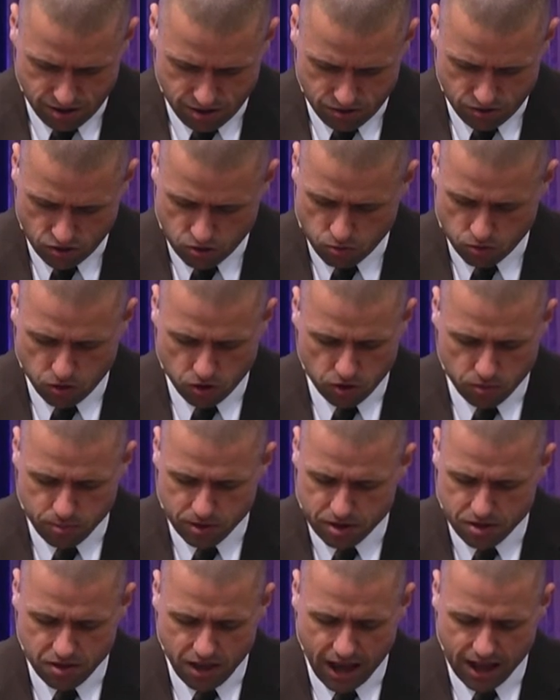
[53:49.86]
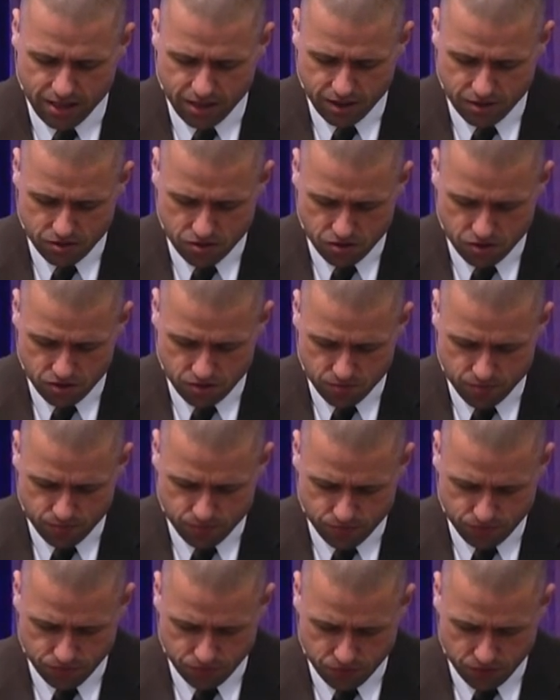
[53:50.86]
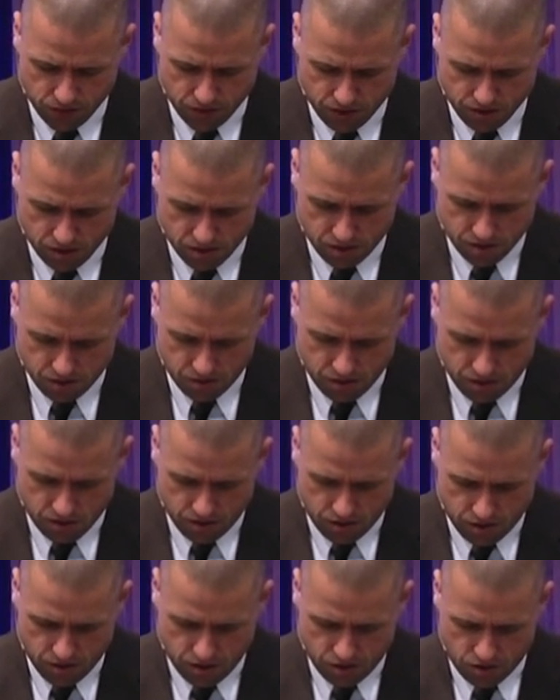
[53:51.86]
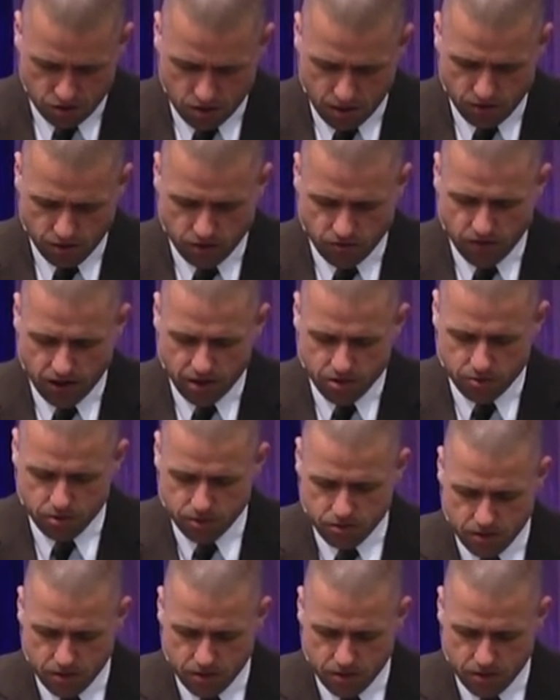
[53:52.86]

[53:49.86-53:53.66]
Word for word: Just with a little bit of silence. And so, Heavenly Father, we